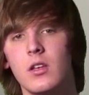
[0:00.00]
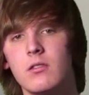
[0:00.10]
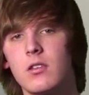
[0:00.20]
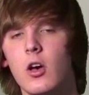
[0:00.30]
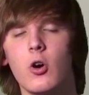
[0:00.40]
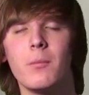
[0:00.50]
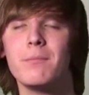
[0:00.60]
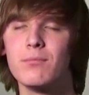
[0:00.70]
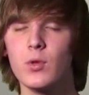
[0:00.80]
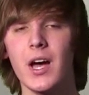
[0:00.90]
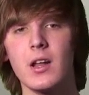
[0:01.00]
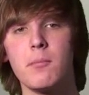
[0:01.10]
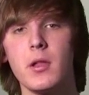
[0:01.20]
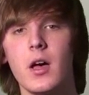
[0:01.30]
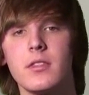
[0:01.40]
So, you gotta
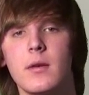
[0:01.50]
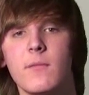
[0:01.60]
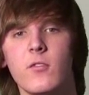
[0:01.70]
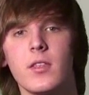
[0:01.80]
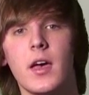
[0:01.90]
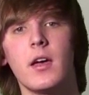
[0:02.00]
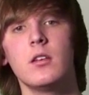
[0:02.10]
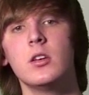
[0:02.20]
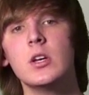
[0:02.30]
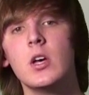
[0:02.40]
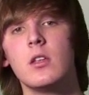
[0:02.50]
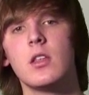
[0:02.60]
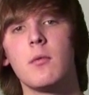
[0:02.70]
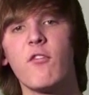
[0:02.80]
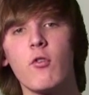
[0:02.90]
applaud them for that.
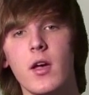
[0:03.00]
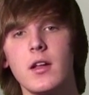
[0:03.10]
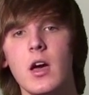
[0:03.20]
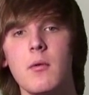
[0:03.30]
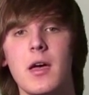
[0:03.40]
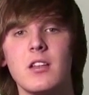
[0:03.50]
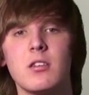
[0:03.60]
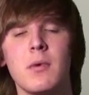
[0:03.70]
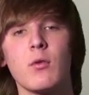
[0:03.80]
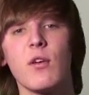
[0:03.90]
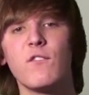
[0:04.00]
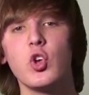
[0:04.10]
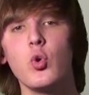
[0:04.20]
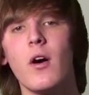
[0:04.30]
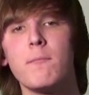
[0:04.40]
Now, before I head out I'm gonna head to my
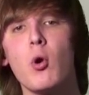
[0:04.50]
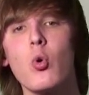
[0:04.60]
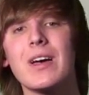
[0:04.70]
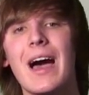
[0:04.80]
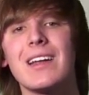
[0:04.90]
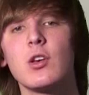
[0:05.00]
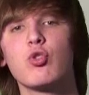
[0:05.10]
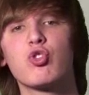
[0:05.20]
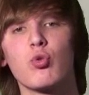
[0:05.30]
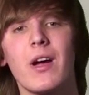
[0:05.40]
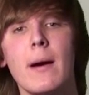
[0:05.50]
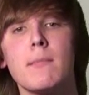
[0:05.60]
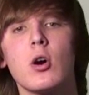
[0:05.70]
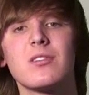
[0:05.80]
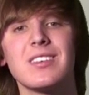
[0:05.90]
review of Polk Audio Surround
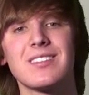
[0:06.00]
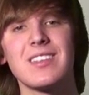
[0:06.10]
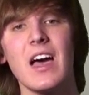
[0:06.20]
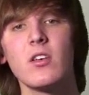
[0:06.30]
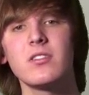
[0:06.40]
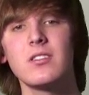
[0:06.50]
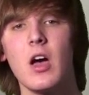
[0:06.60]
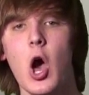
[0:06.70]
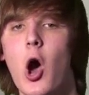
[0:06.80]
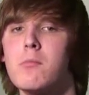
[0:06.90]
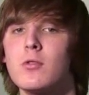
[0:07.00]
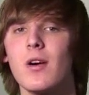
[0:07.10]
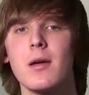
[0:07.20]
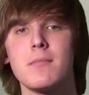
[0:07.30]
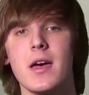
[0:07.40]
Bar 6000, I'll be
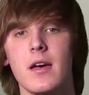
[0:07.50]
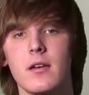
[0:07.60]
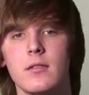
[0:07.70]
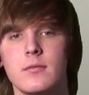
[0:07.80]
right back.